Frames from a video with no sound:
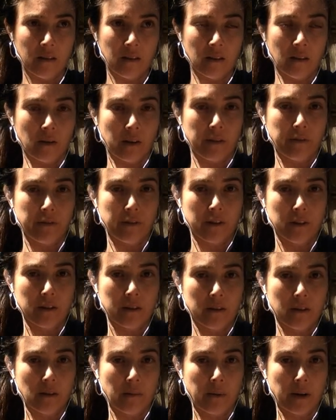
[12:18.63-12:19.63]
Oh wait,
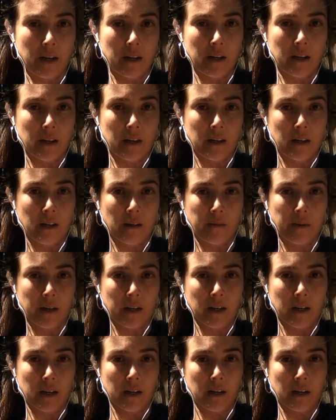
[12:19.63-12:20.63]
first apart,
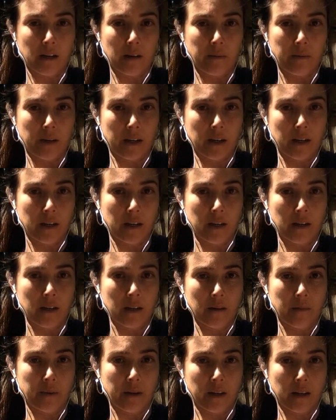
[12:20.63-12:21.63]
apart, apart,
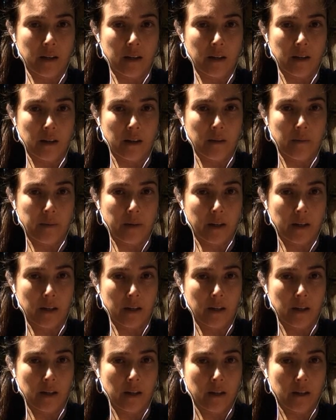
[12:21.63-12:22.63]
apart,
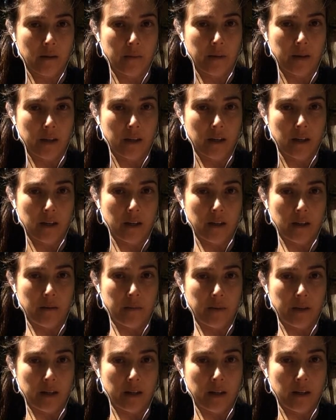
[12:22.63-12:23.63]
apart, apart,
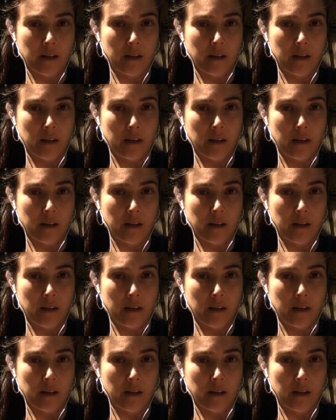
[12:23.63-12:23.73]
apart,